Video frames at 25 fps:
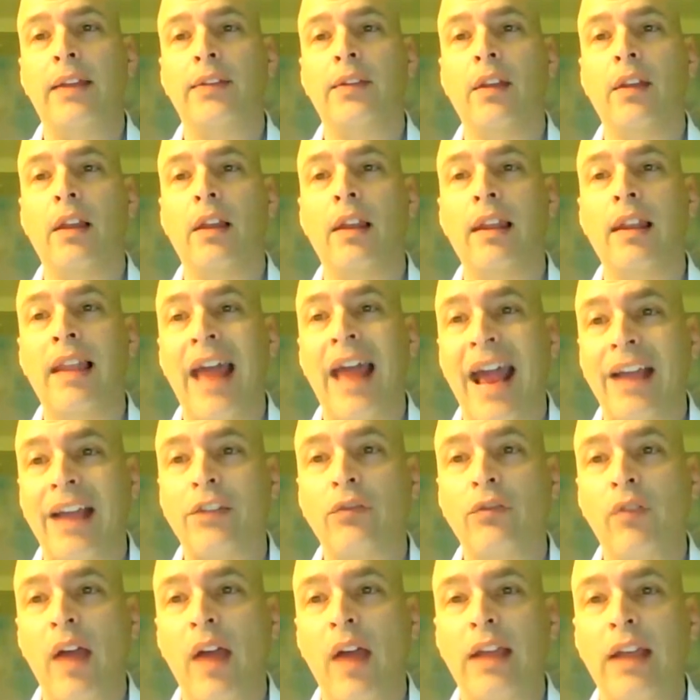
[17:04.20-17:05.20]
the
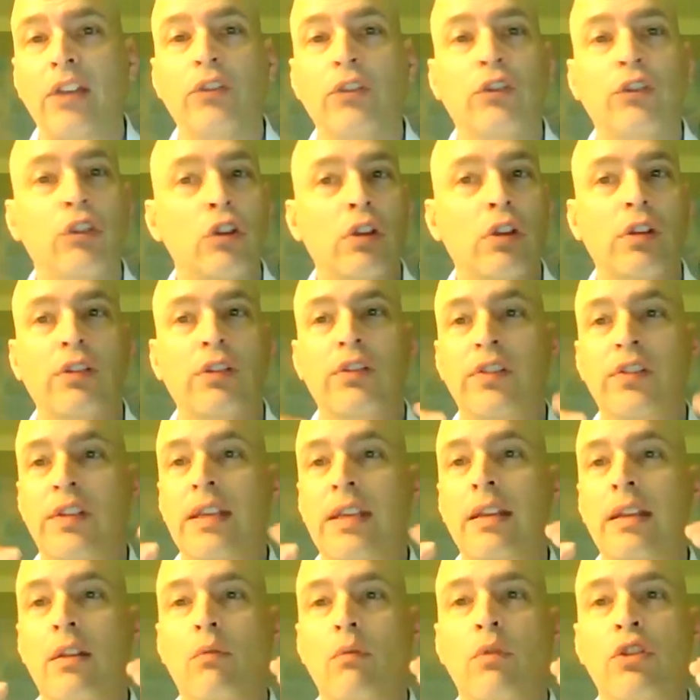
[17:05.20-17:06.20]
last value. So you can
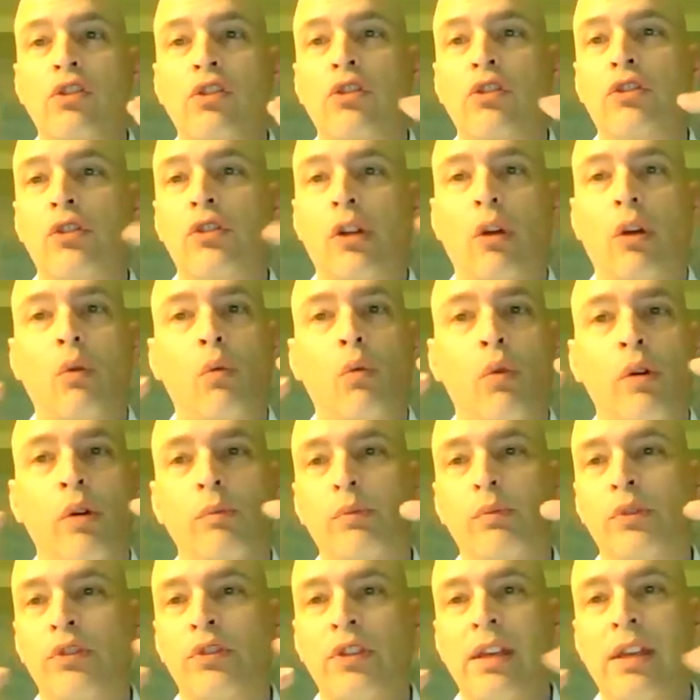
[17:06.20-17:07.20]
see that we just took a
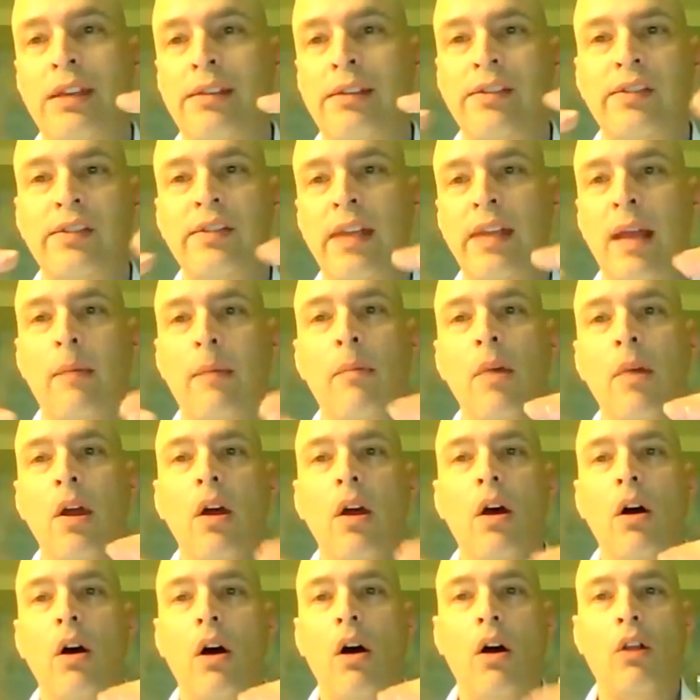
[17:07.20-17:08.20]
1% step
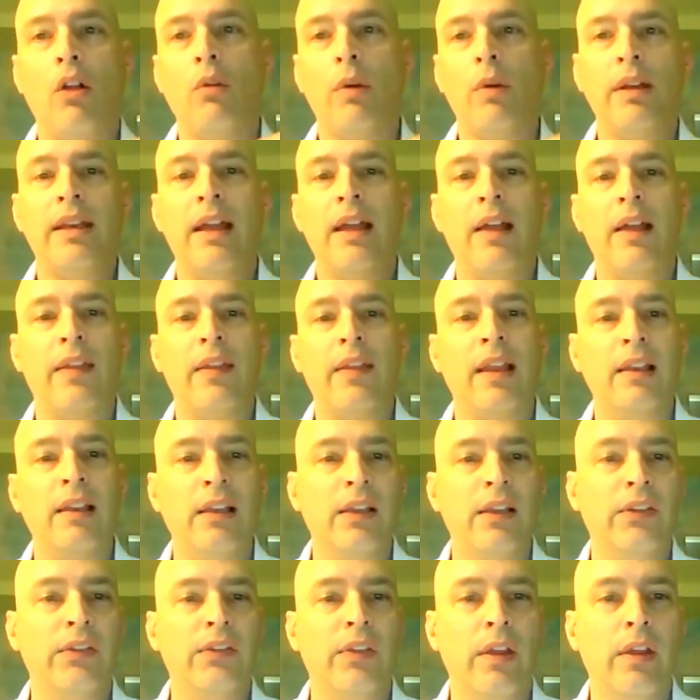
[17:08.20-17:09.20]
all the way down that
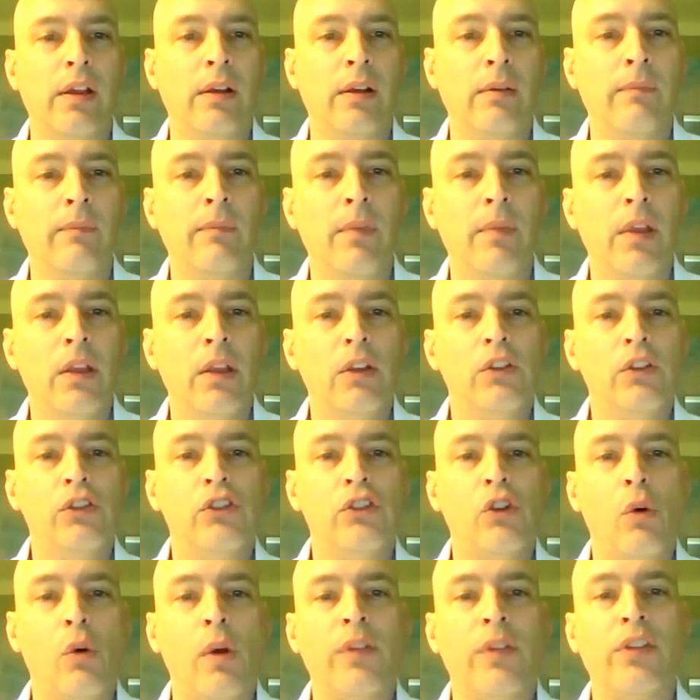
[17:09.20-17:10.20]
list there.
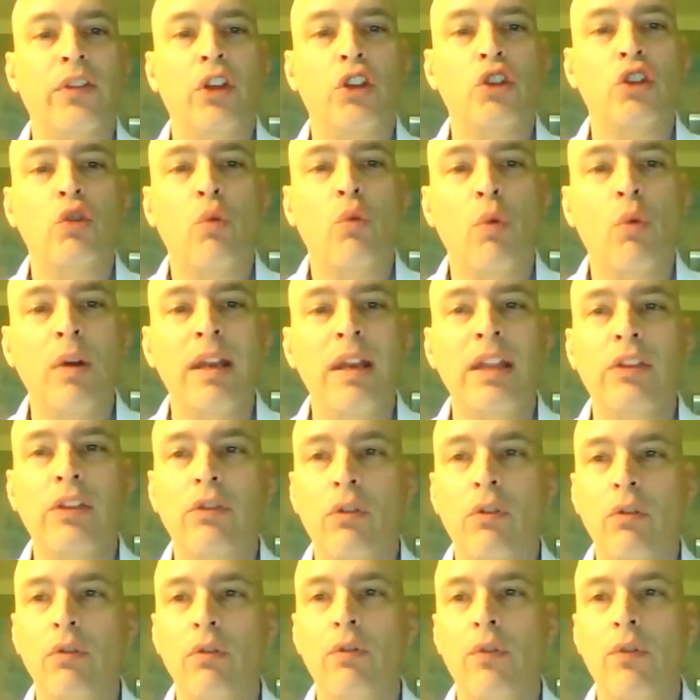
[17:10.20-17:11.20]
So at the
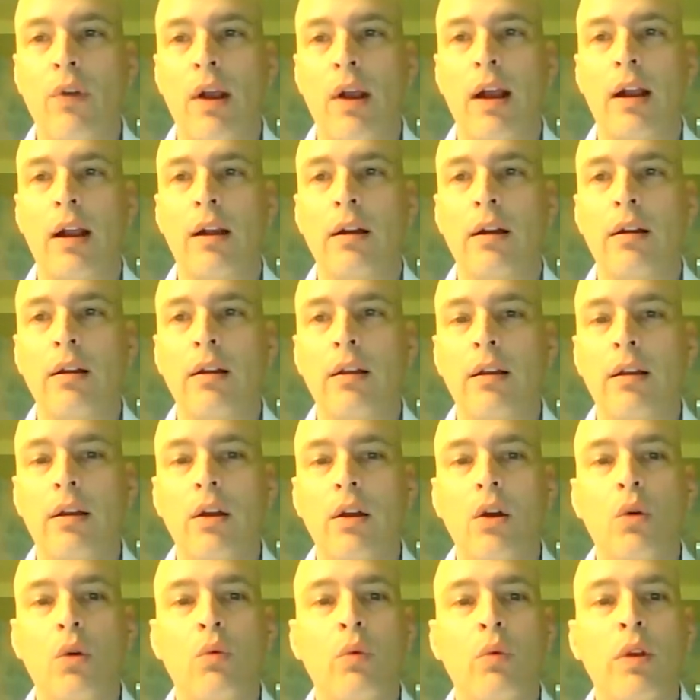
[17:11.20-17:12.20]
23rd dryer,
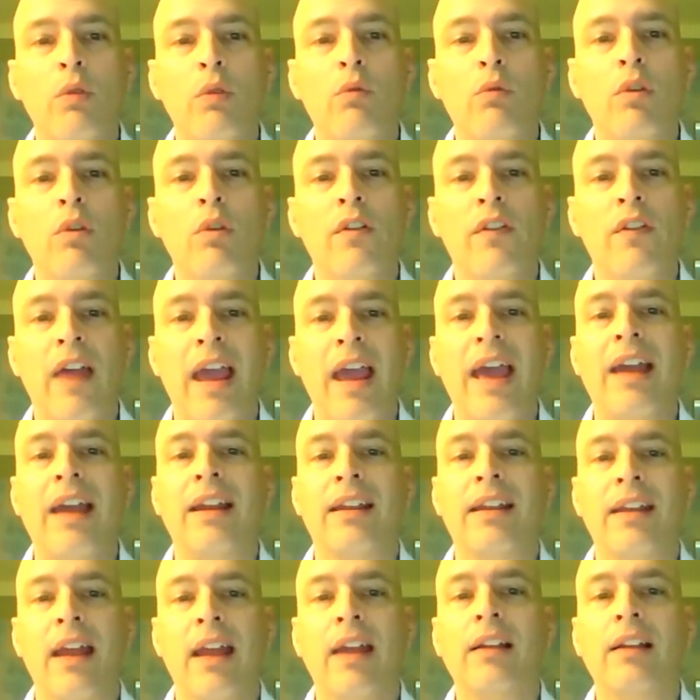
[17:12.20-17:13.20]
we would have had a
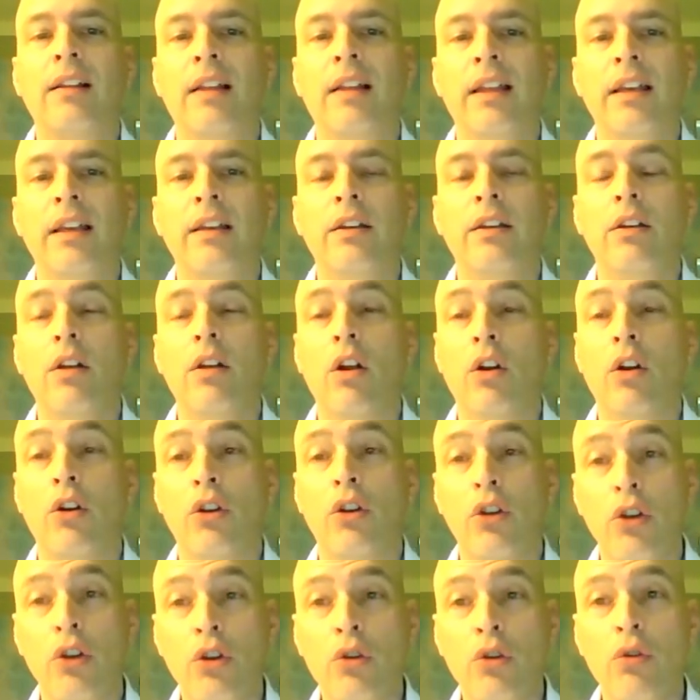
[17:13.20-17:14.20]
calculated or
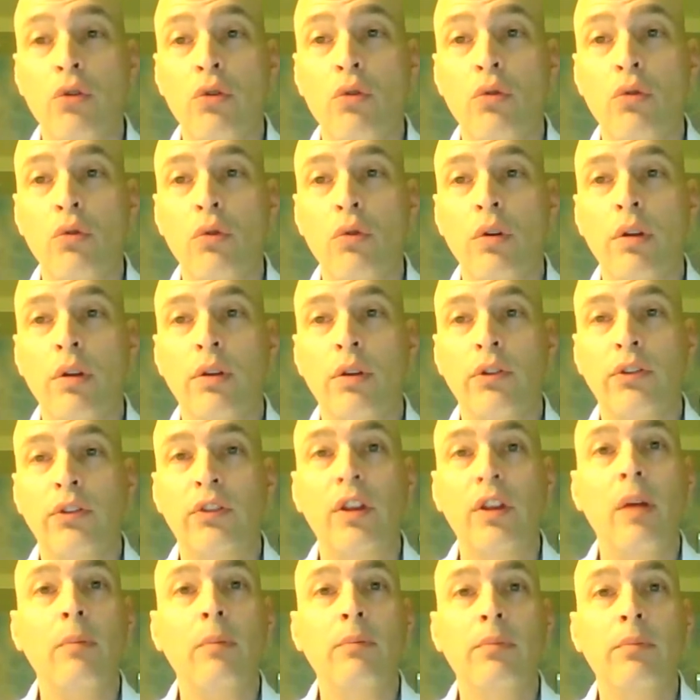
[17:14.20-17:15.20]
new
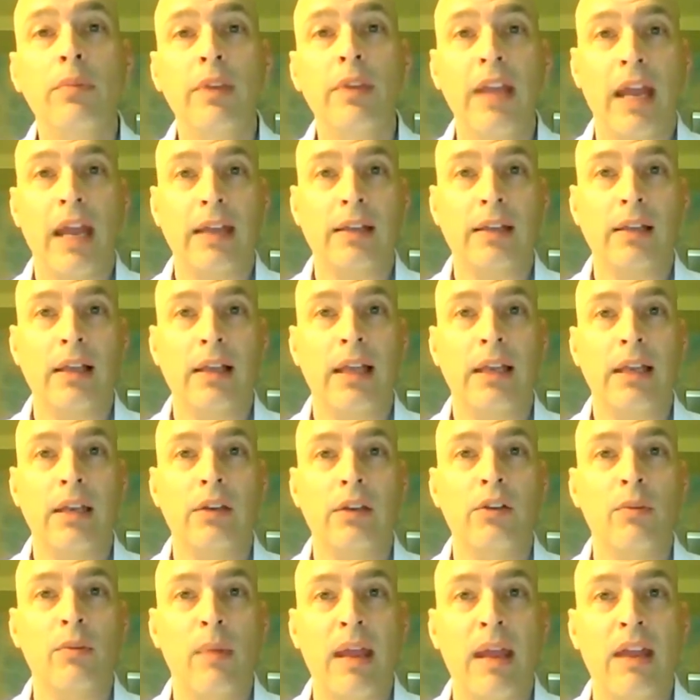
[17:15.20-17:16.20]

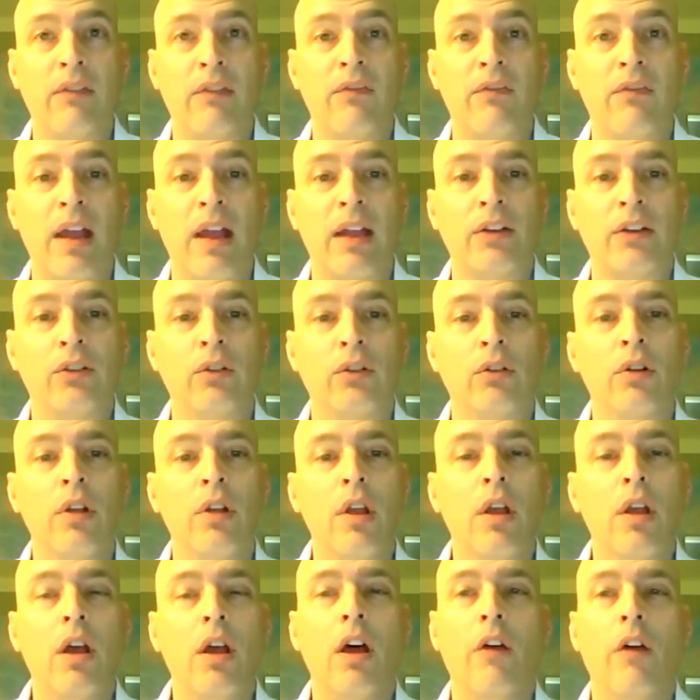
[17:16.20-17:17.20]
sub-calculated demand factor
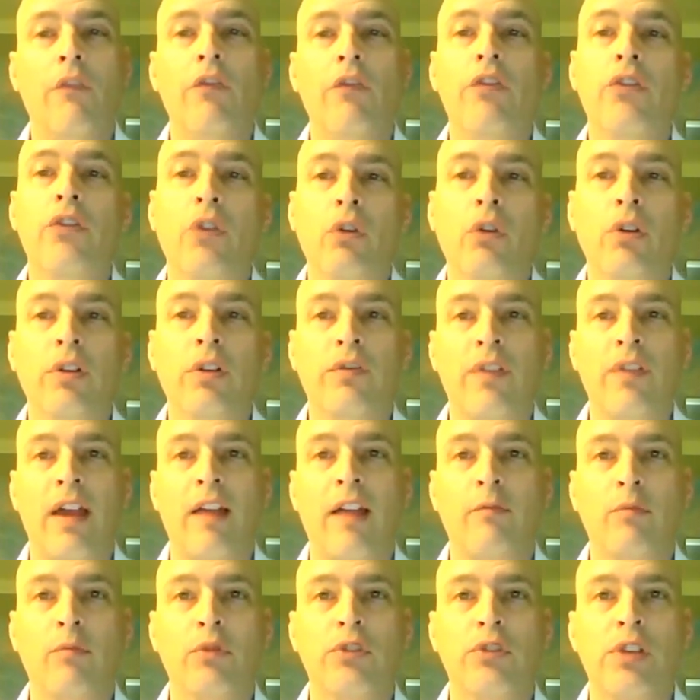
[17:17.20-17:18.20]
of
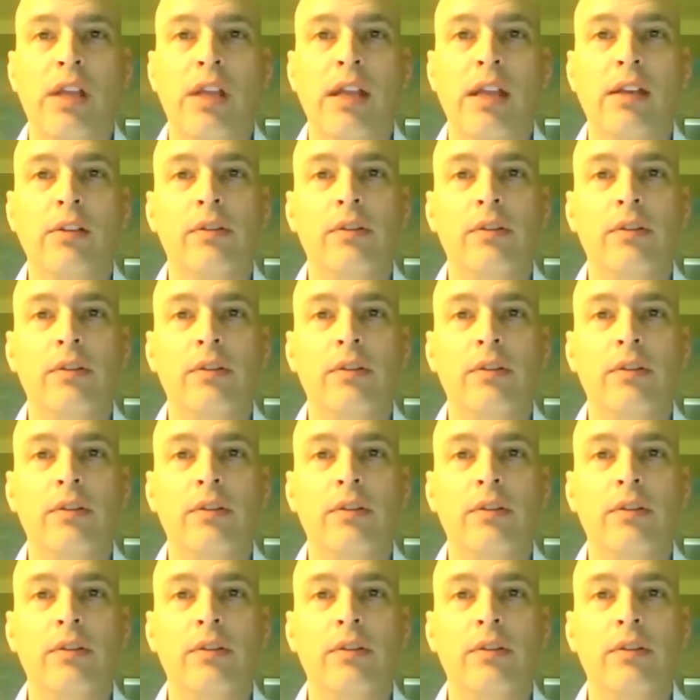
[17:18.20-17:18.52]
35%.